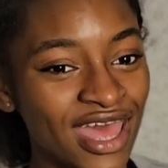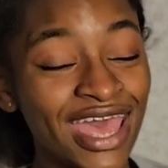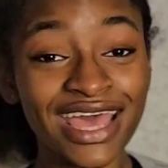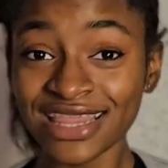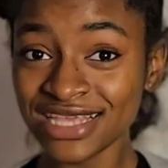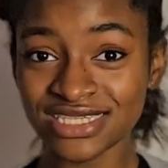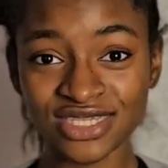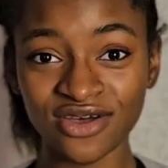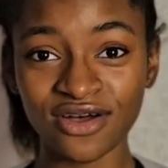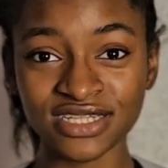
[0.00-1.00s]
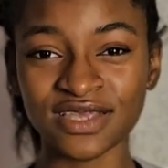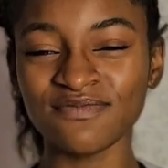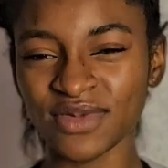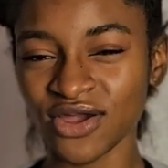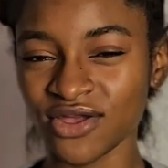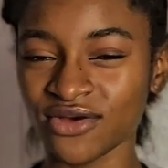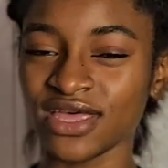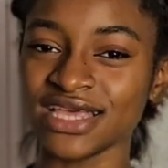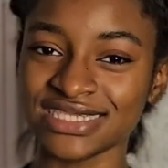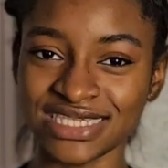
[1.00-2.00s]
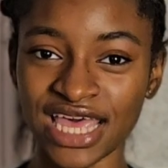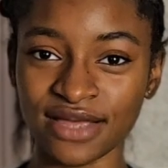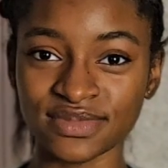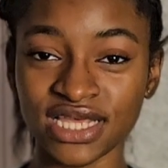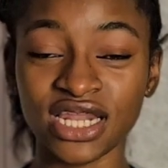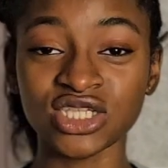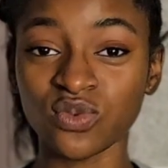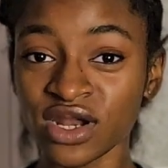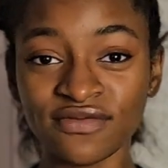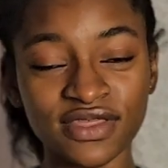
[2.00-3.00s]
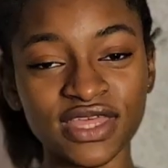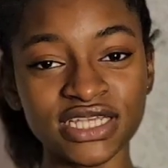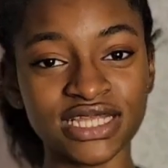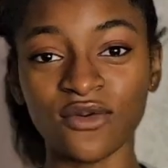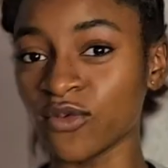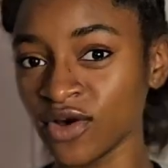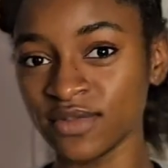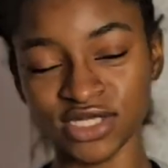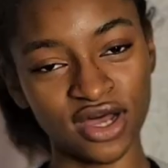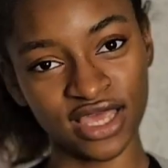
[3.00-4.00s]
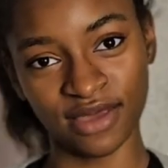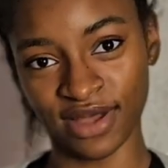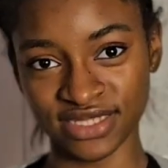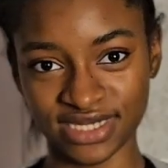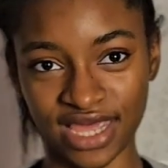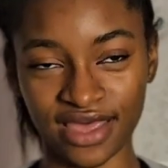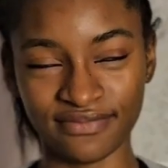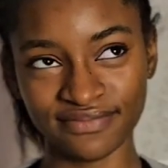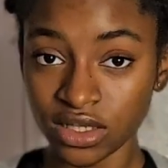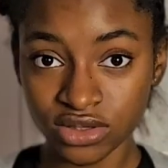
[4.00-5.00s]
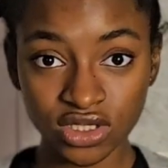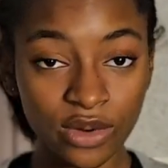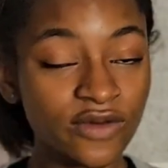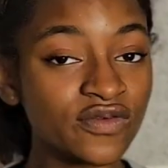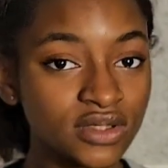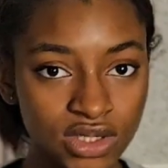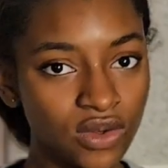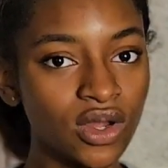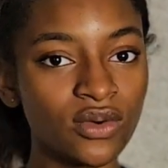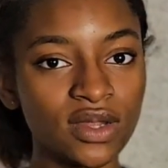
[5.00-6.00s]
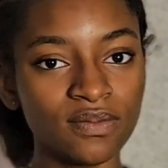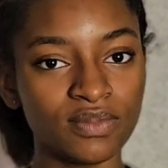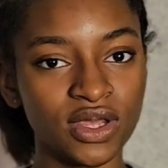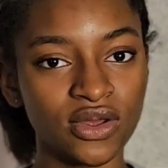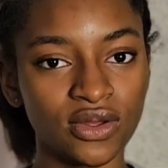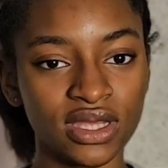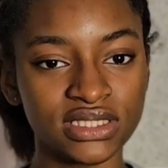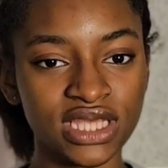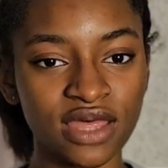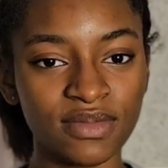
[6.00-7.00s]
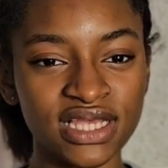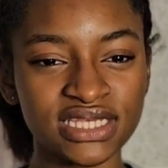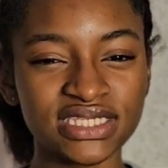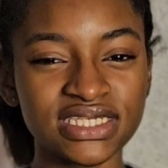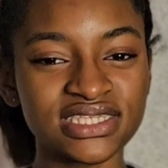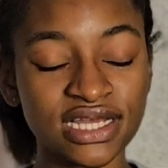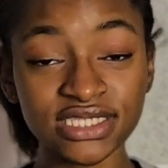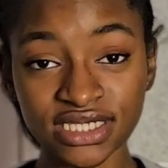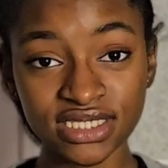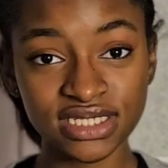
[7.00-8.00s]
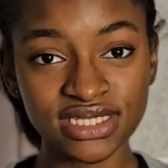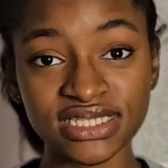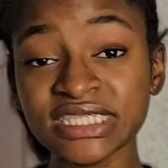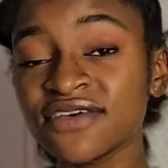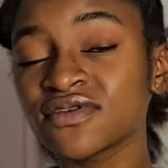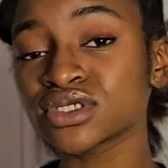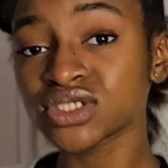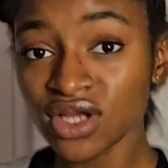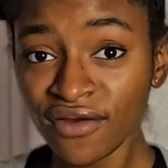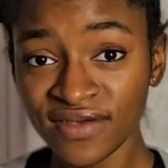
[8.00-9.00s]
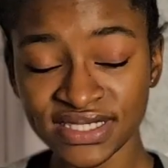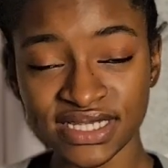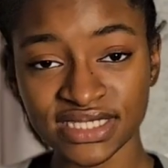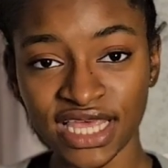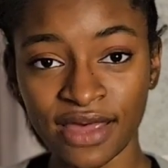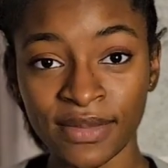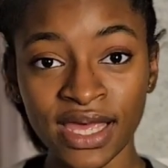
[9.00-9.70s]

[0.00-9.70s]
And this is called Imperial Exams, and it's one of the things that we'll be talking about today. So if you don't know what an Imperial Exam is, it's essentially just a civil service exam